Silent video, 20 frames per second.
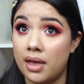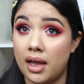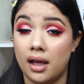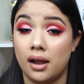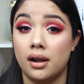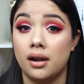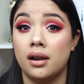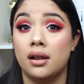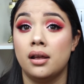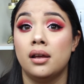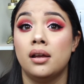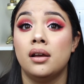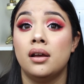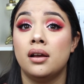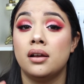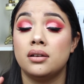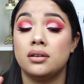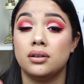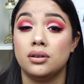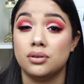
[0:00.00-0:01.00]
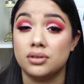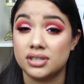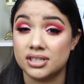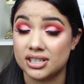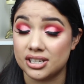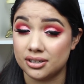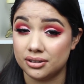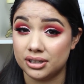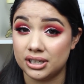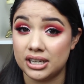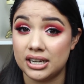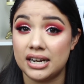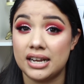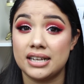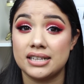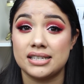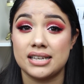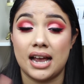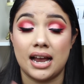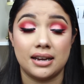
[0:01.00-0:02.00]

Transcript: then, you still need it.